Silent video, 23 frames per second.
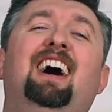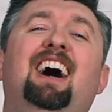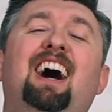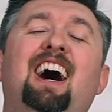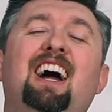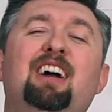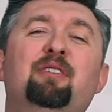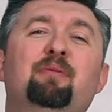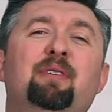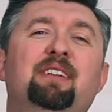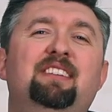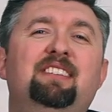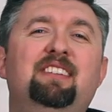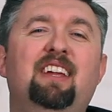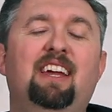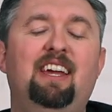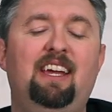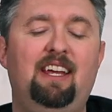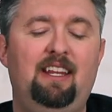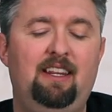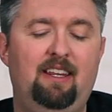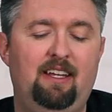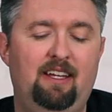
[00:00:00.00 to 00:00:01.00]
I would
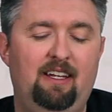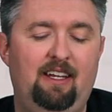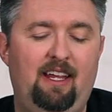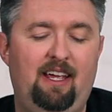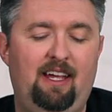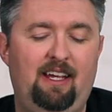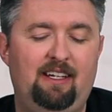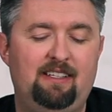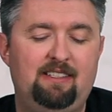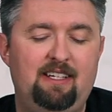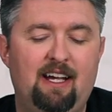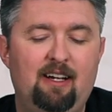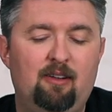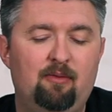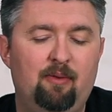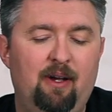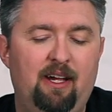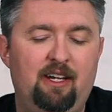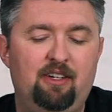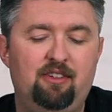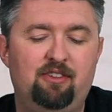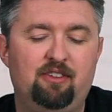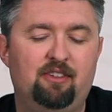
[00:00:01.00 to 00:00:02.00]
say that a Tech
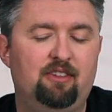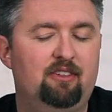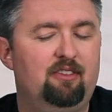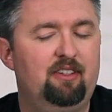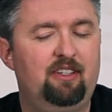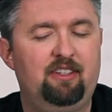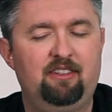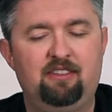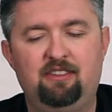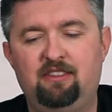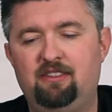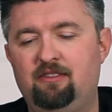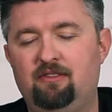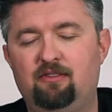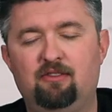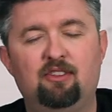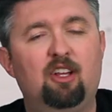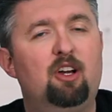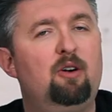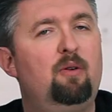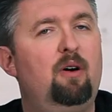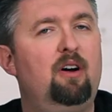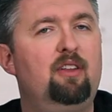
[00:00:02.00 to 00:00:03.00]
Ranger is
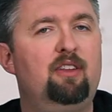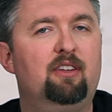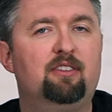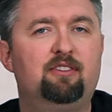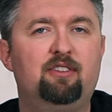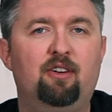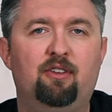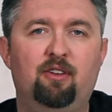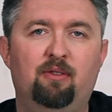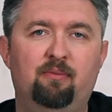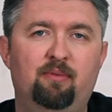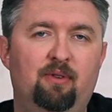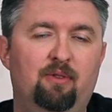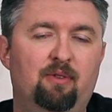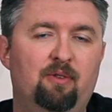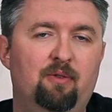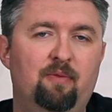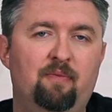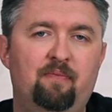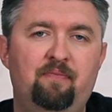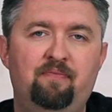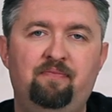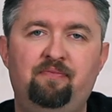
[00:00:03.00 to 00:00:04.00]
low on the totem
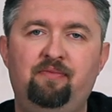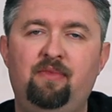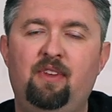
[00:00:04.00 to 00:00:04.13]
pole.